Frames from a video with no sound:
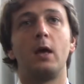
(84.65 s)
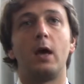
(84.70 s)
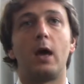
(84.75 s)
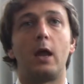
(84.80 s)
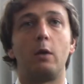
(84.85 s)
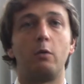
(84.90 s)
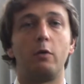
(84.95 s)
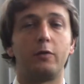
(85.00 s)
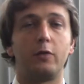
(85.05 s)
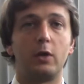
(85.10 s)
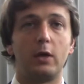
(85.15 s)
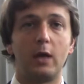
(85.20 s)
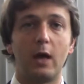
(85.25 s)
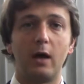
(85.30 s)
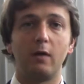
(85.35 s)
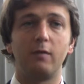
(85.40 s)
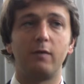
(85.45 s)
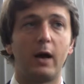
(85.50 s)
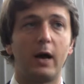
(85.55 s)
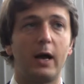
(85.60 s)
And with the
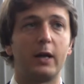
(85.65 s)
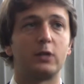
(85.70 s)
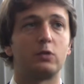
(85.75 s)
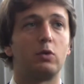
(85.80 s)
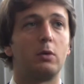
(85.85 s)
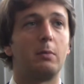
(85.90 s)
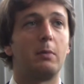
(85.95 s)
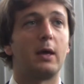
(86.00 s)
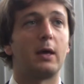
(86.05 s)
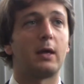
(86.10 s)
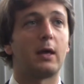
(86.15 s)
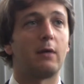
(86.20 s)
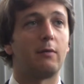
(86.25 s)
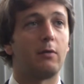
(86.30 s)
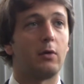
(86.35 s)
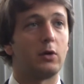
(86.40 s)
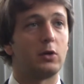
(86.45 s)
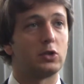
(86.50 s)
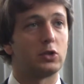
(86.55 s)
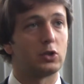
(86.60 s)
young vines we make a
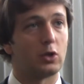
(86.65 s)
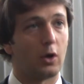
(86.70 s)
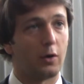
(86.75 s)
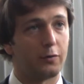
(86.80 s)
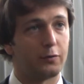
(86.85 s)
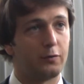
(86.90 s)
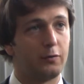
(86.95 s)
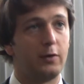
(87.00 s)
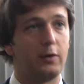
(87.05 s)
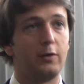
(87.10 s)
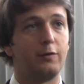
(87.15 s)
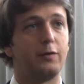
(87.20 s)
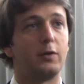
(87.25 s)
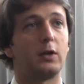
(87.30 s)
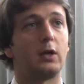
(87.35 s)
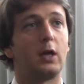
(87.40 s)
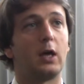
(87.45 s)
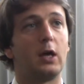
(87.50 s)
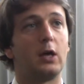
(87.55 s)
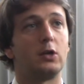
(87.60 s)
very soft
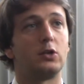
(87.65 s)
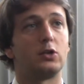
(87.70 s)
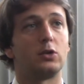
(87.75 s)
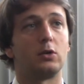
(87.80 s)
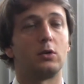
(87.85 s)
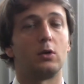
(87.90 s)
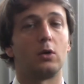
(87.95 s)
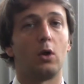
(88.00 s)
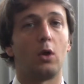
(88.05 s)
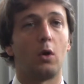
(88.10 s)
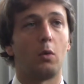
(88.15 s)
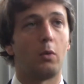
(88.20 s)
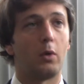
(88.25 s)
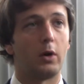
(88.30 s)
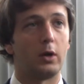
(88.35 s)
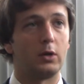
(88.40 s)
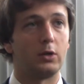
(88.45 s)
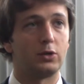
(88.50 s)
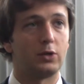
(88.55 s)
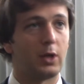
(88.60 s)
vinification,
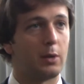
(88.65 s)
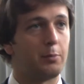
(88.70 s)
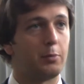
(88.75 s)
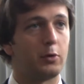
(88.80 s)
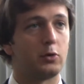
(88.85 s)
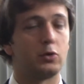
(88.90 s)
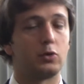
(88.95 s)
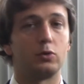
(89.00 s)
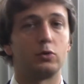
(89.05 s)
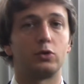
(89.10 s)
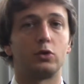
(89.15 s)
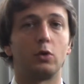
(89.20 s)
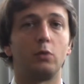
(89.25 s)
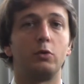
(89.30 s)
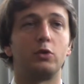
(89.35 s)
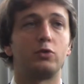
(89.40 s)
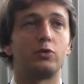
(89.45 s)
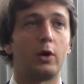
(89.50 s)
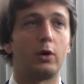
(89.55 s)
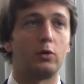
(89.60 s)
lower in temperature, so
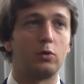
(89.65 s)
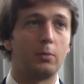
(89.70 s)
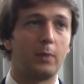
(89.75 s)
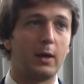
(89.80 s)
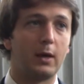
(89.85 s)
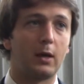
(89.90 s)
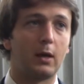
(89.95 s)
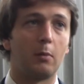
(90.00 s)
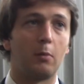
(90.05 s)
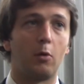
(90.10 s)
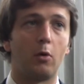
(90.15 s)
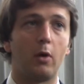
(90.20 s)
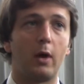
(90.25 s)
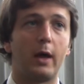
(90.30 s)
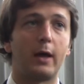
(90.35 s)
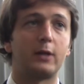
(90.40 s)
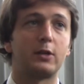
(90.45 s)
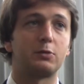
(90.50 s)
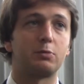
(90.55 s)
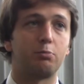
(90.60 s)
we try to make a more
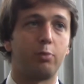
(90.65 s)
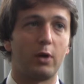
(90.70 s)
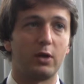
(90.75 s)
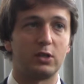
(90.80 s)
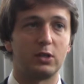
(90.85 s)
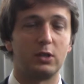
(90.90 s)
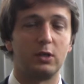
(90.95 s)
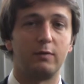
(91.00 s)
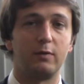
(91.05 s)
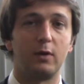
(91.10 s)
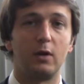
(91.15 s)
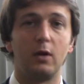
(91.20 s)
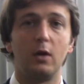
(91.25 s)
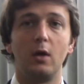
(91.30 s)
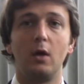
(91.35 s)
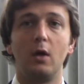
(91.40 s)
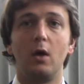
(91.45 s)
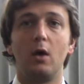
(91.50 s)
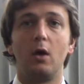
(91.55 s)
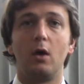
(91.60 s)
expressive
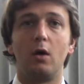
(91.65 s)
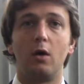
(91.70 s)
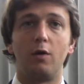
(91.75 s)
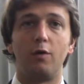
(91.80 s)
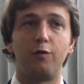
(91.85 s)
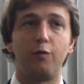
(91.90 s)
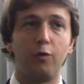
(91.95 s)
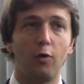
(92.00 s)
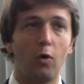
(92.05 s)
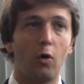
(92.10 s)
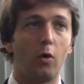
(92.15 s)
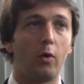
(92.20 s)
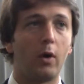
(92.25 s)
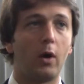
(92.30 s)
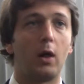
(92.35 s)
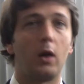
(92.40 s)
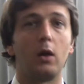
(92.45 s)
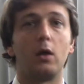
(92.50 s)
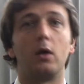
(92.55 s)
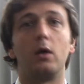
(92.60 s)

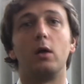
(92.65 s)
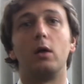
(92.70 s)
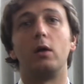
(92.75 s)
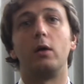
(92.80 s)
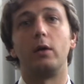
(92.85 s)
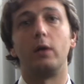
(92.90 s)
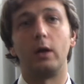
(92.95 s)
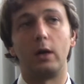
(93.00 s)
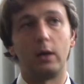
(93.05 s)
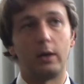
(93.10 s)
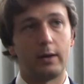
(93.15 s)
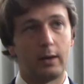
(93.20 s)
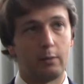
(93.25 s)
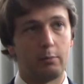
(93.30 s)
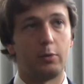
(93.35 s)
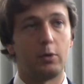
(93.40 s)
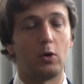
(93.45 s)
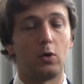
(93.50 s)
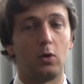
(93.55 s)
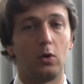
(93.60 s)
floral
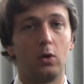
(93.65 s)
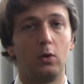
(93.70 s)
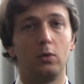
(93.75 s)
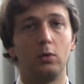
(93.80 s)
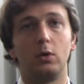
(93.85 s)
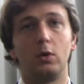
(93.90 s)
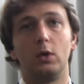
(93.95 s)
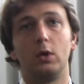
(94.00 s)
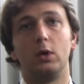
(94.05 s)
Nebbiolo.